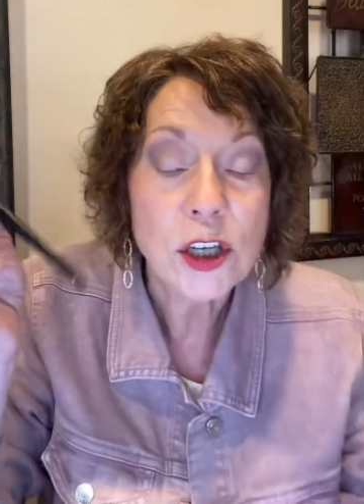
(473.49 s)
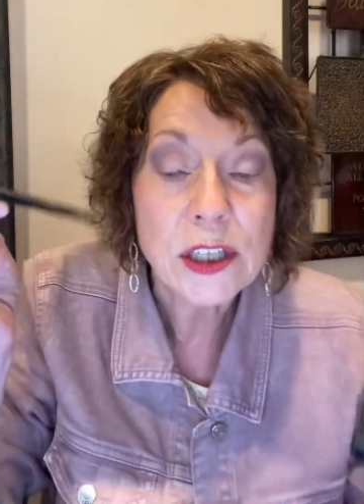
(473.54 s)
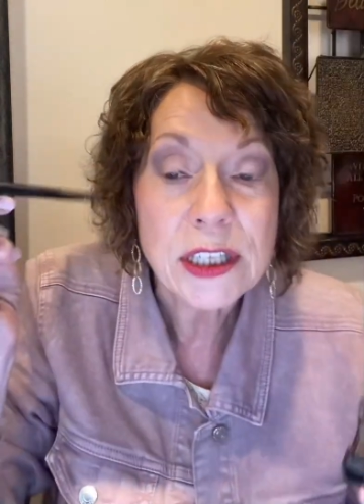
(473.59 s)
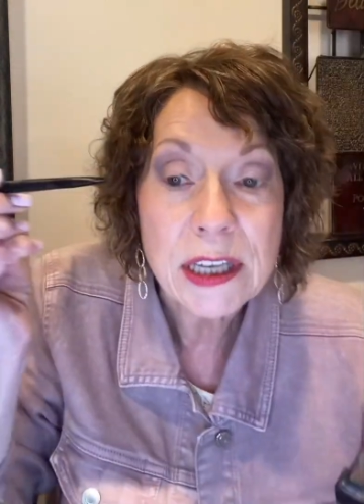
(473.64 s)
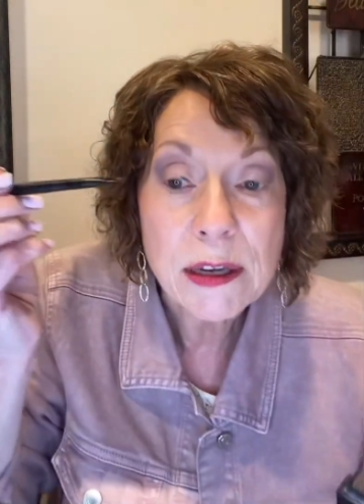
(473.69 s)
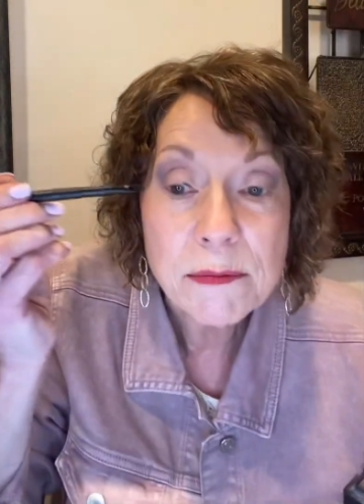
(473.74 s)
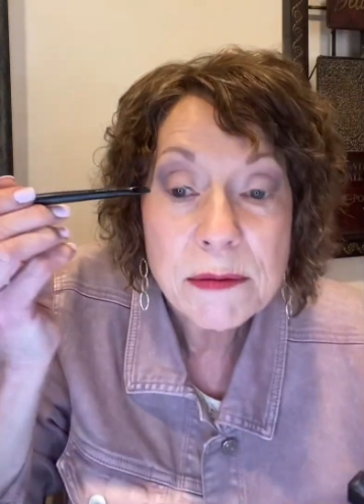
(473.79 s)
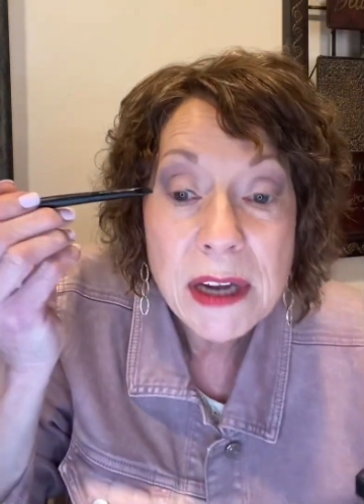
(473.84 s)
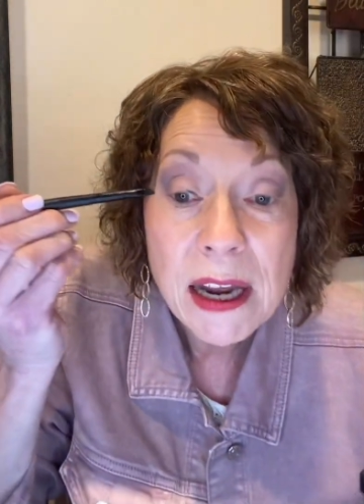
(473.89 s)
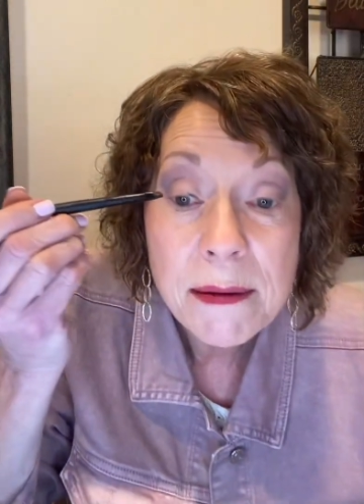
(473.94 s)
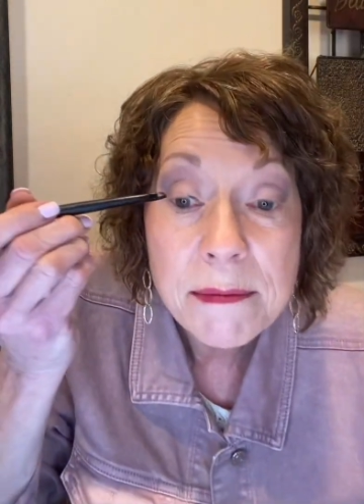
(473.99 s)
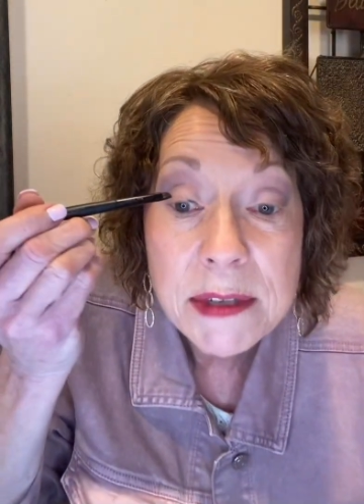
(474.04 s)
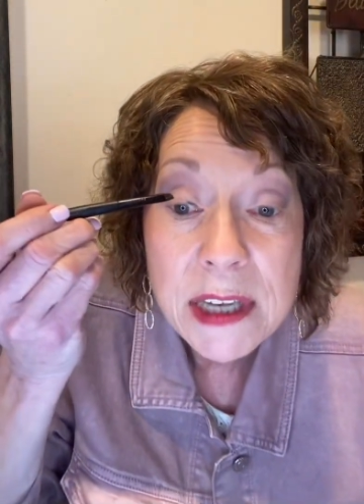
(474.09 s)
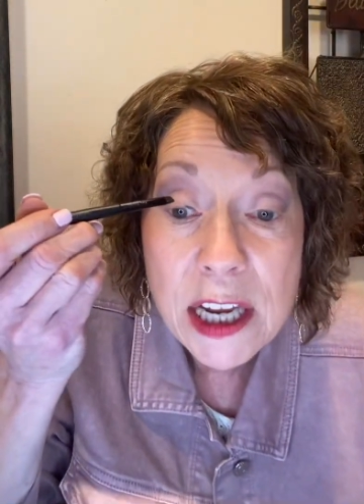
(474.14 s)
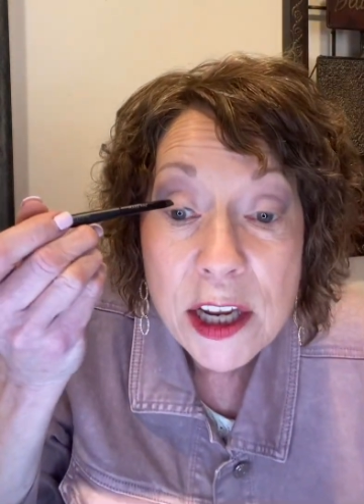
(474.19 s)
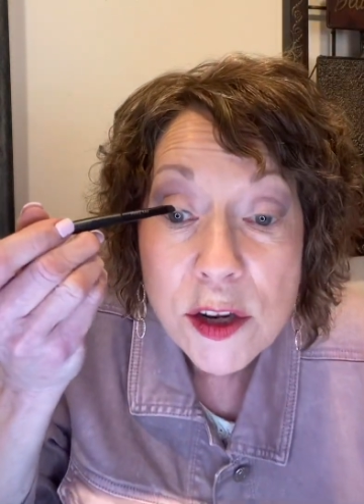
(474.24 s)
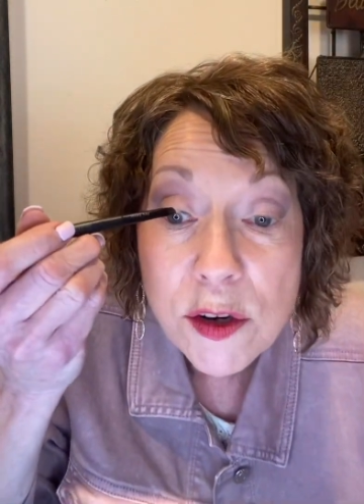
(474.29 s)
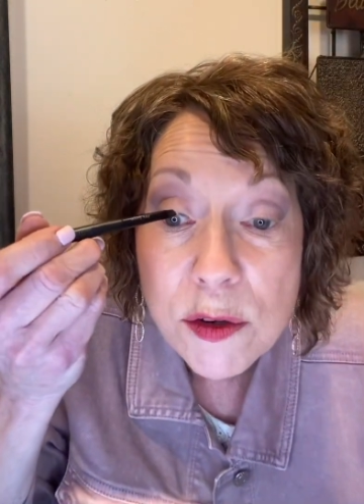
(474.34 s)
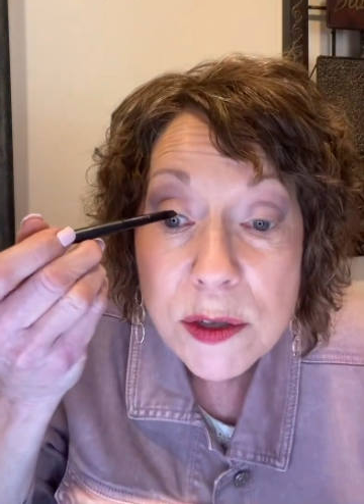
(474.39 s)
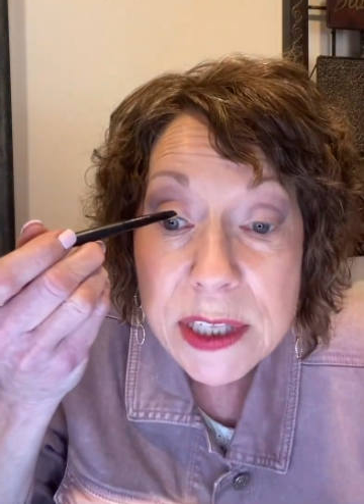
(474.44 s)
Sometimes I
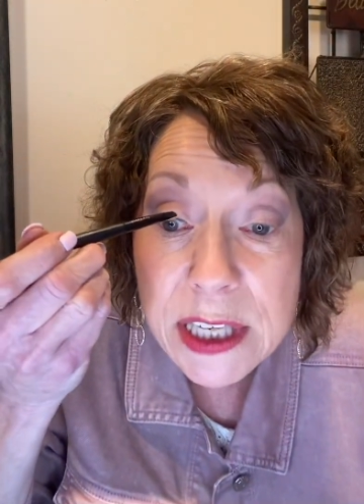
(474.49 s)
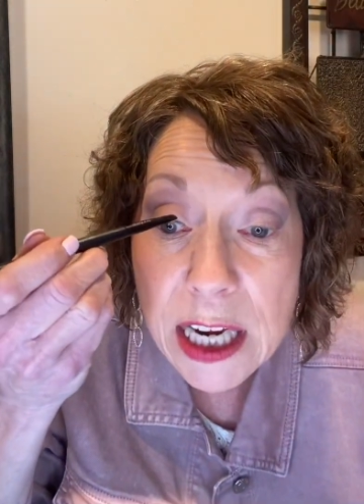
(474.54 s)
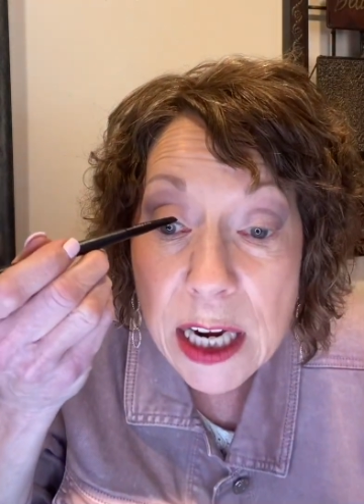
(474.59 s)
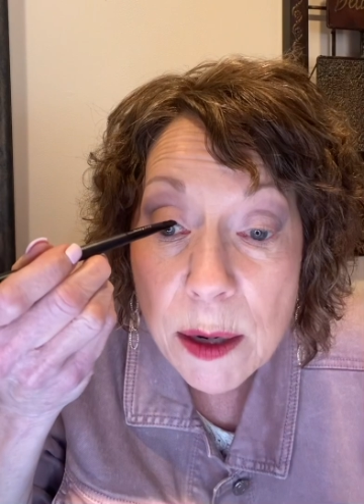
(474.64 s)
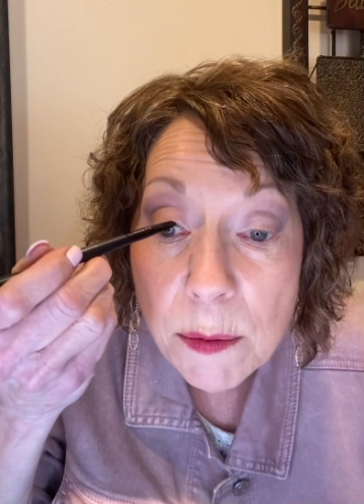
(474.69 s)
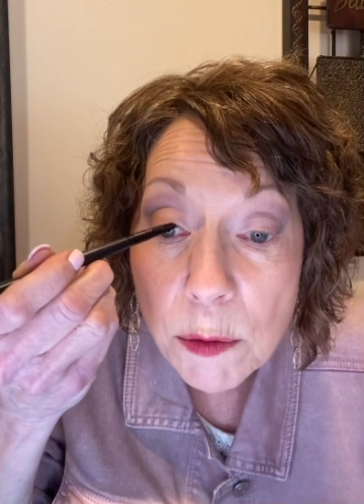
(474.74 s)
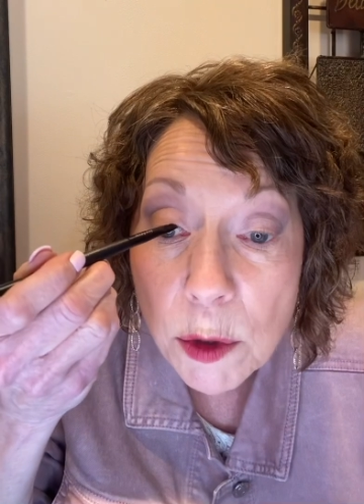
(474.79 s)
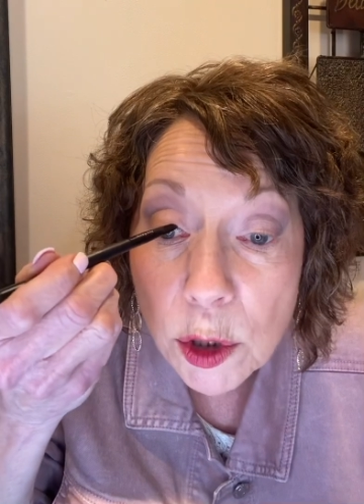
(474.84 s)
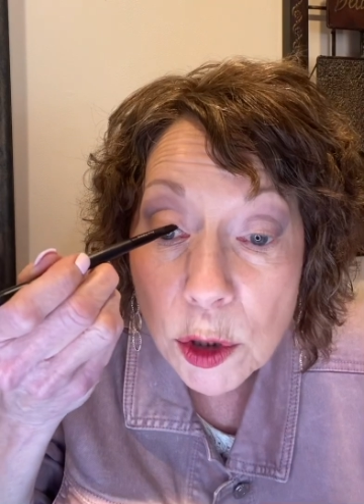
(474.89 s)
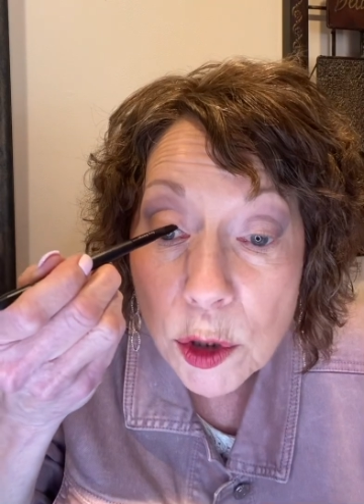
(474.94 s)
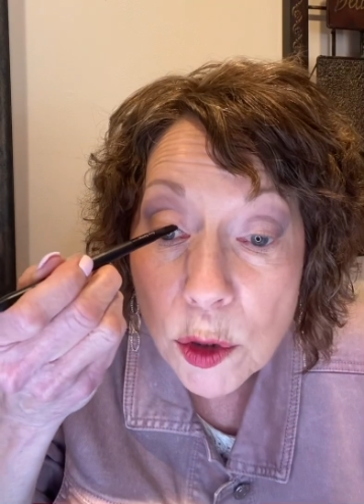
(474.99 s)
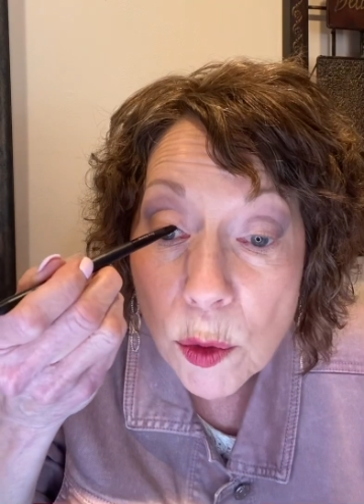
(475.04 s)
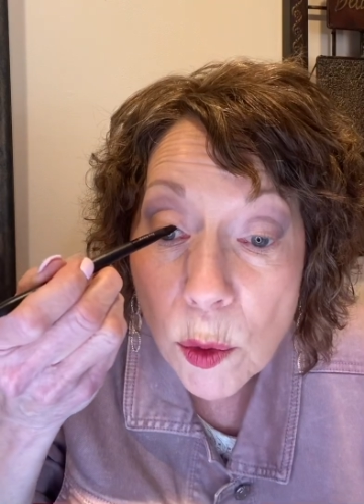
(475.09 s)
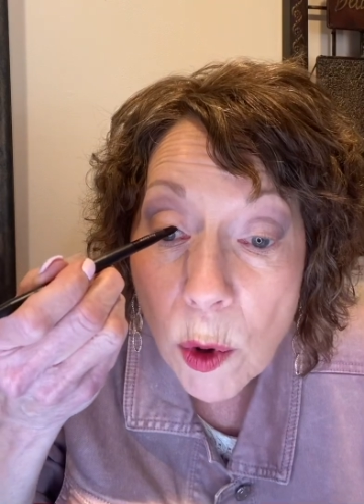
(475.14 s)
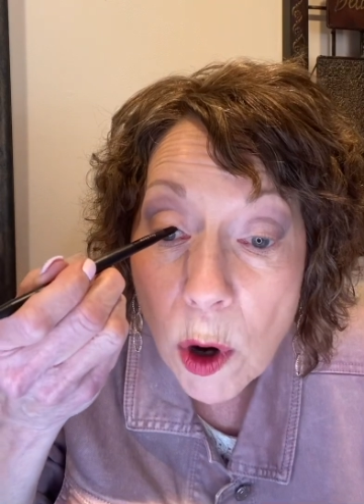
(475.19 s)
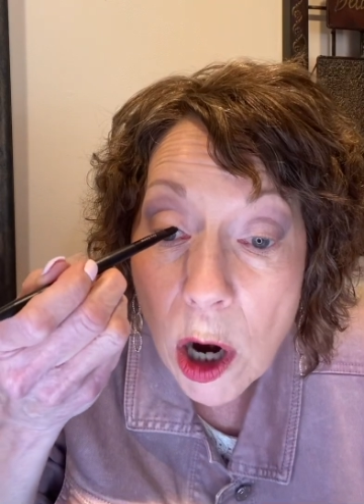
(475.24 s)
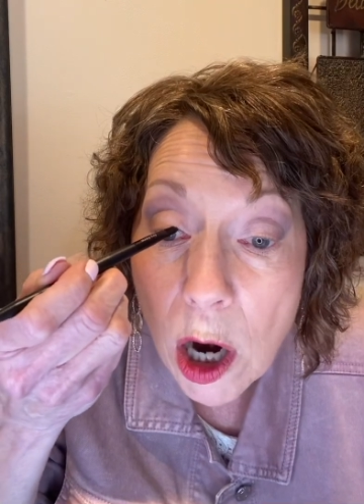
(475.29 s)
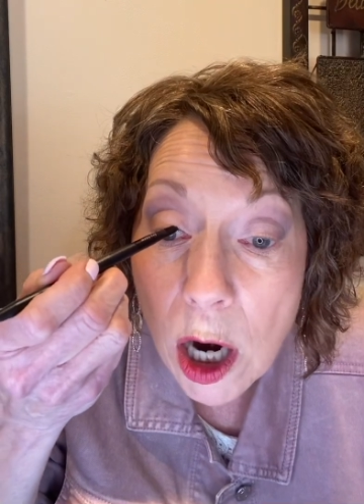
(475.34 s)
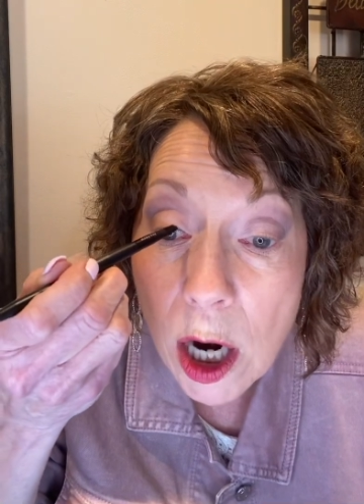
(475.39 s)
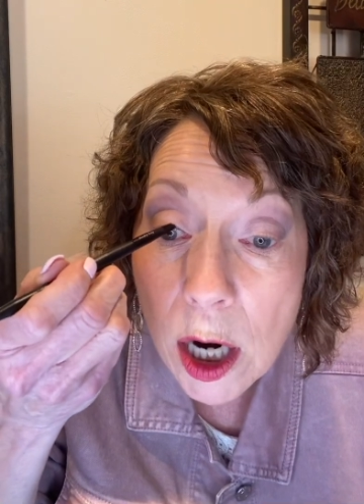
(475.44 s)
use Emerald
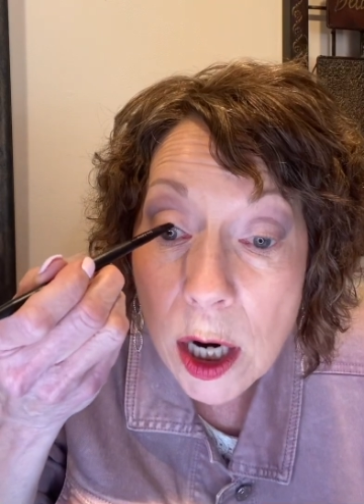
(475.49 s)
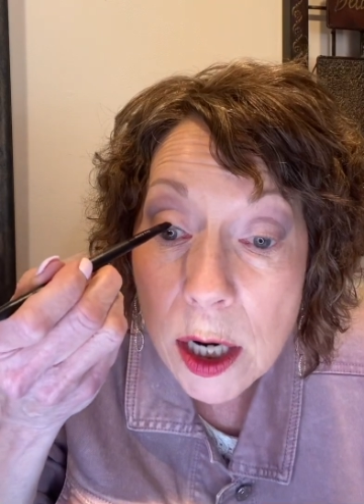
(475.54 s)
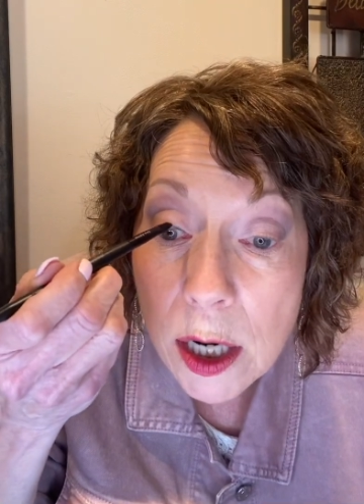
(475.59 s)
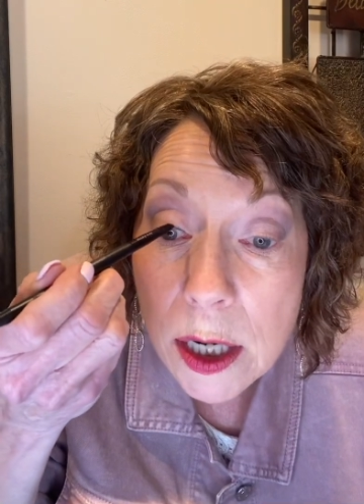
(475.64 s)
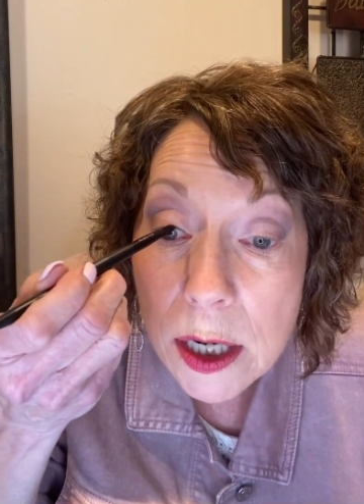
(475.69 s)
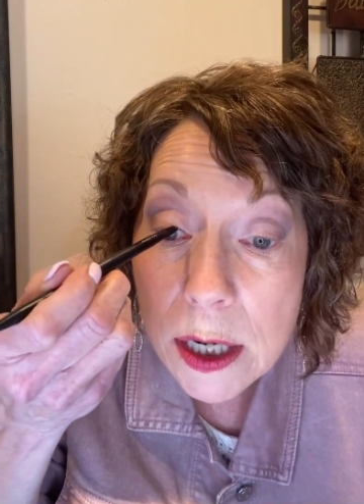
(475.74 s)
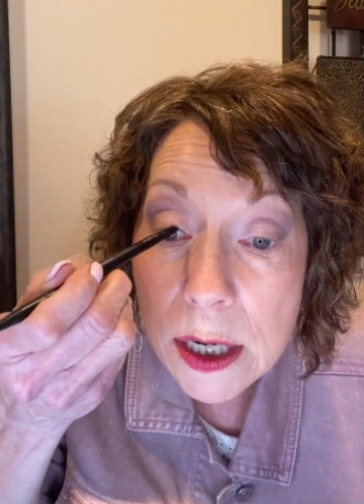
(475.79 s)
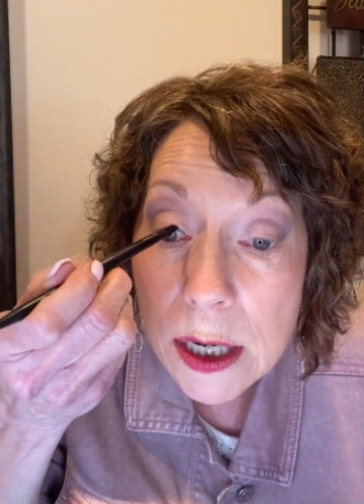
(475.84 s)
Noir.